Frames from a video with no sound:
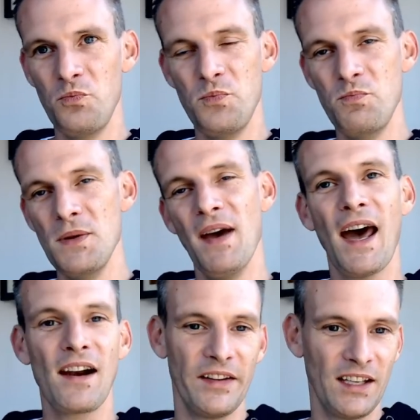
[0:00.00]
be
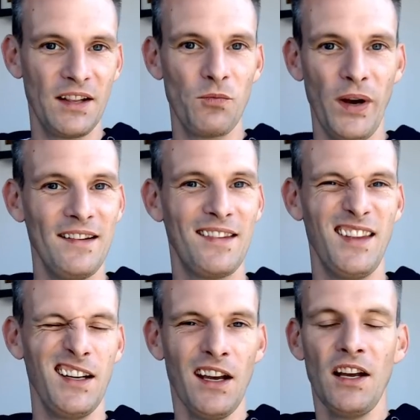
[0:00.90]
battling in ways
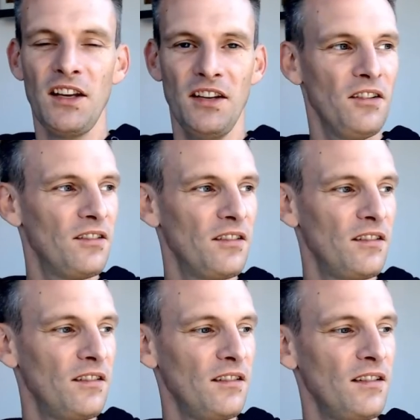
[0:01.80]
that you know
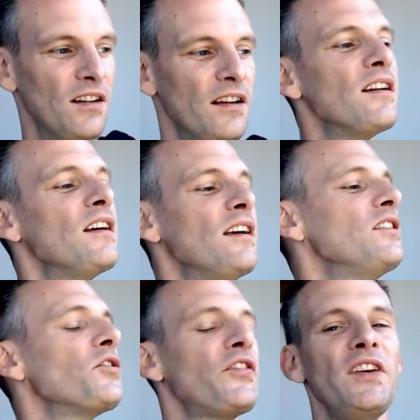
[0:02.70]
uh, it, it,
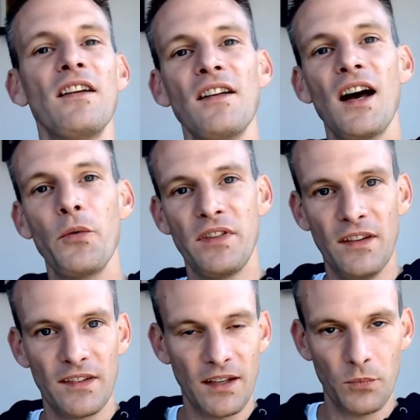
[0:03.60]
you'll see it a lot with
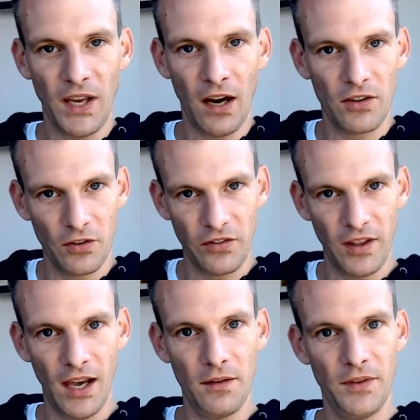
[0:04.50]
these characters
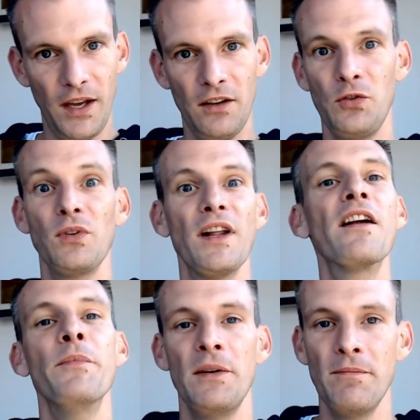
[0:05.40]
that that do a lot
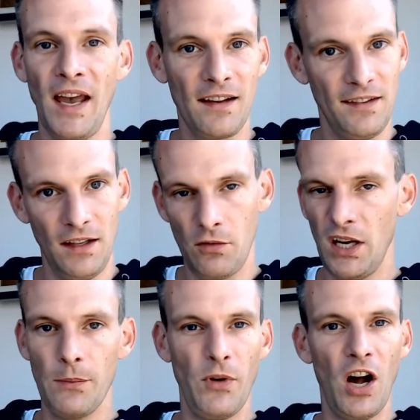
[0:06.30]
of min maxing
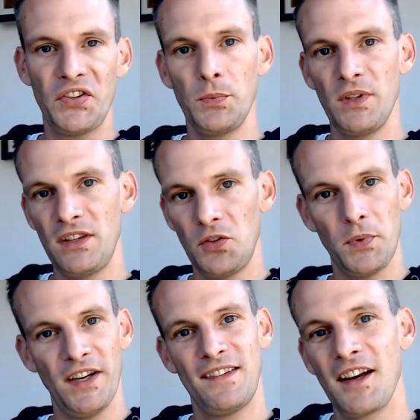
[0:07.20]
right i'm awesome at this
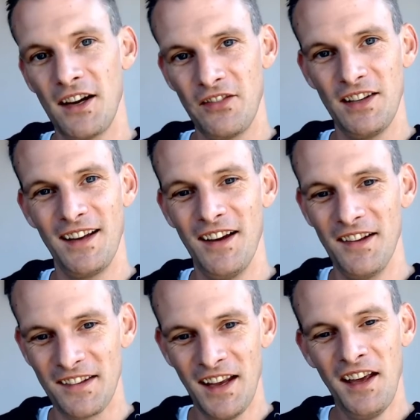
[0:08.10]
but i suck at everything
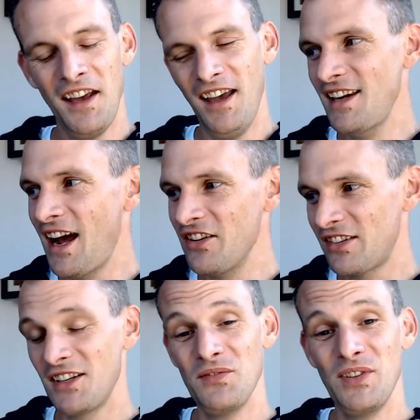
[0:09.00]
else and now it's
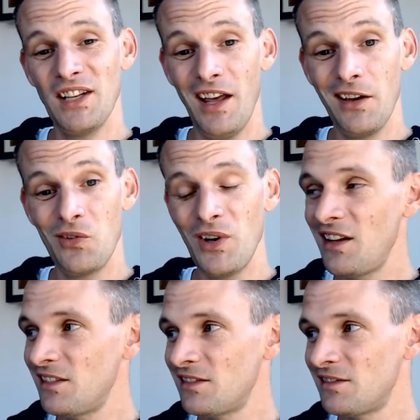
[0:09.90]
going to be like well